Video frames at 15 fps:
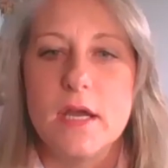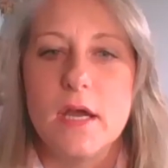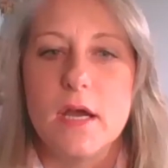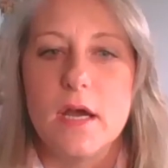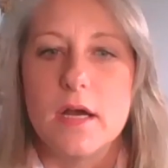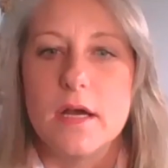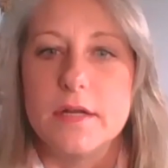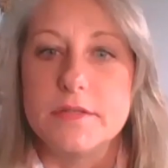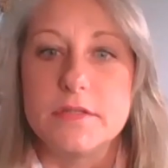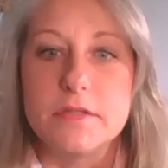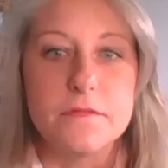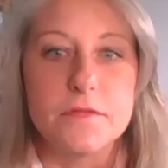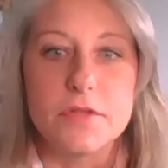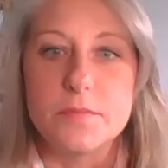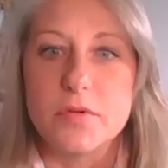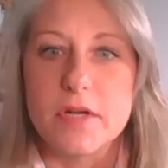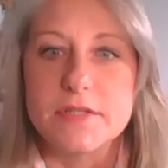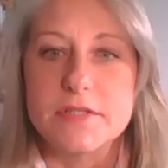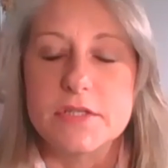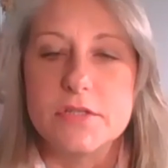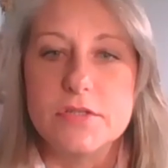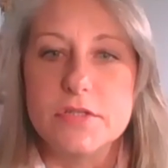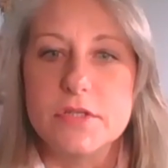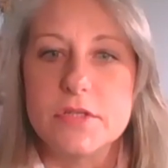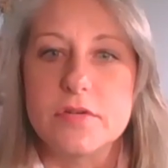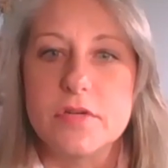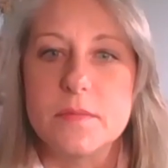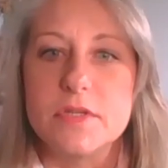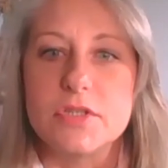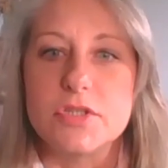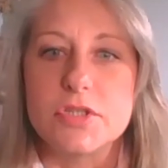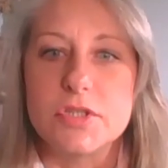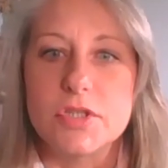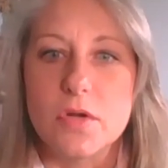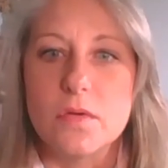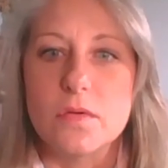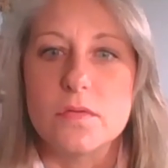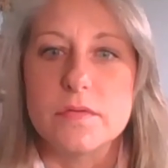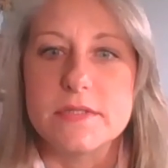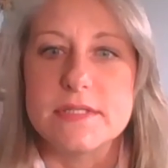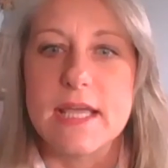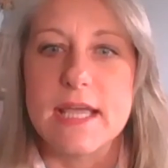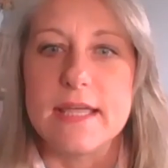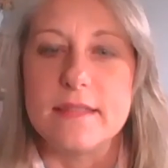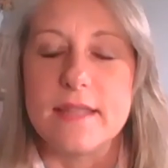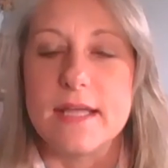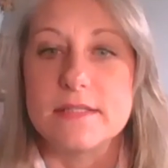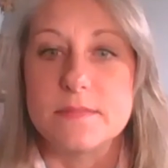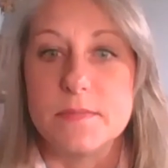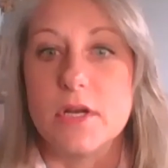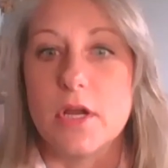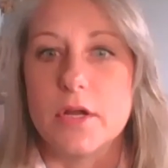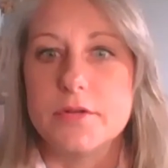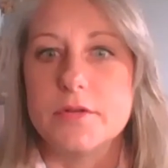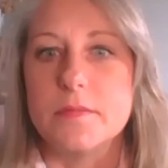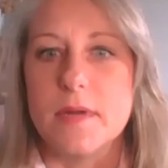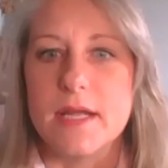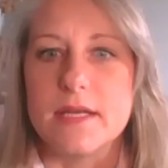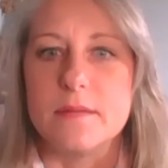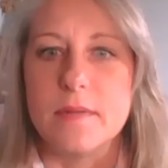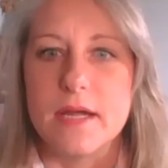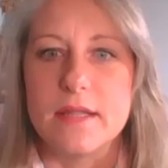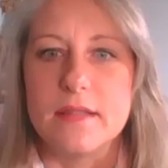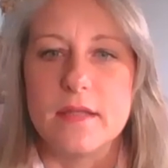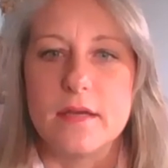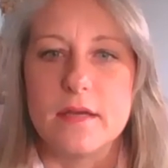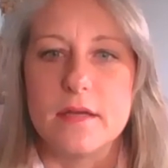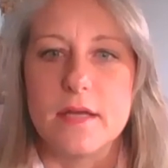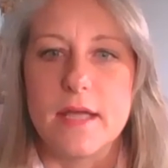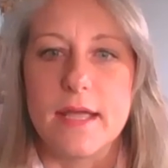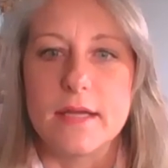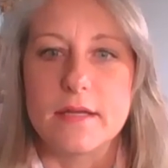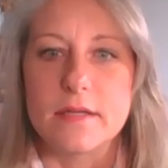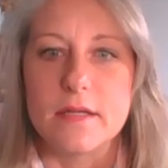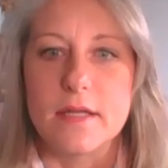uh, deferred prosecution agreement shows that that's been undermined by the ac